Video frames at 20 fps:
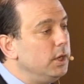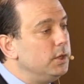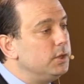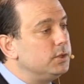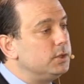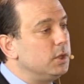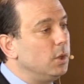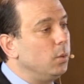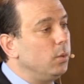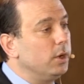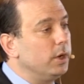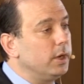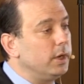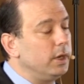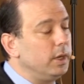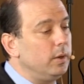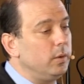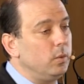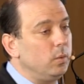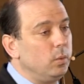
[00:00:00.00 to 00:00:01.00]
So we're
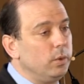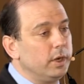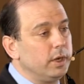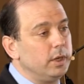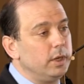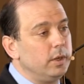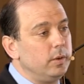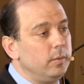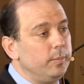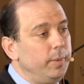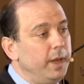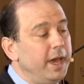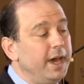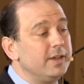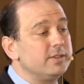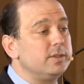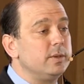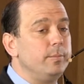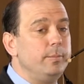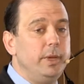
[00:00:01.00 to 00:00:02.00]
gonna, we're gonna
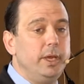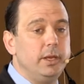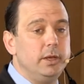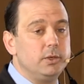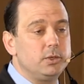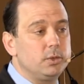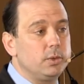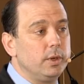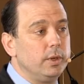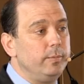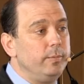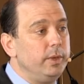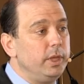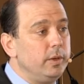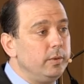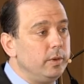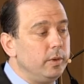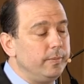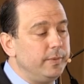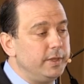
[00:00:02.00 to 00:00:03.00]
pass a mandatory
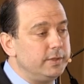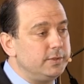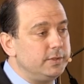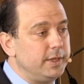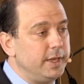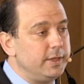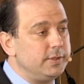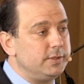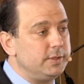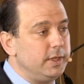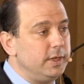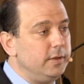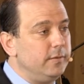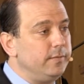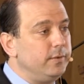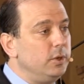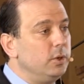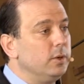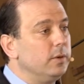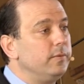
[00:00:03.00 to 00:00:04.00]
minimum that says that
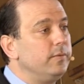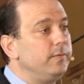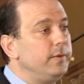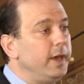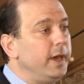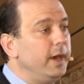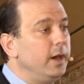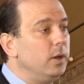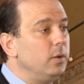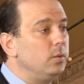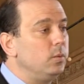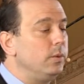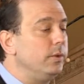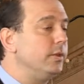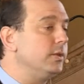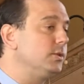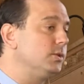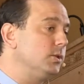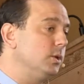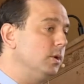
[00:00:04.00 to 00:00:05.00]
if you're found
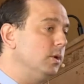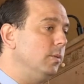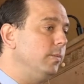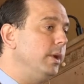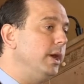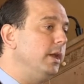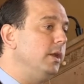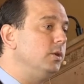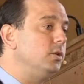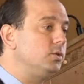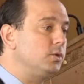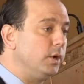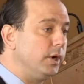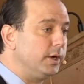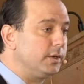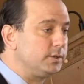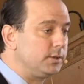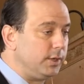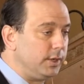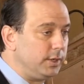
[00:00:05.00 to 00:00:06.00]
with a certain amount of
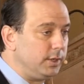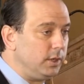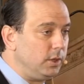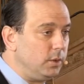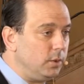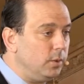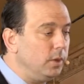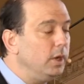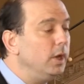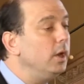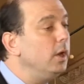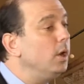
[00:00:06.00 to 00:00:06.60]
drugs on you,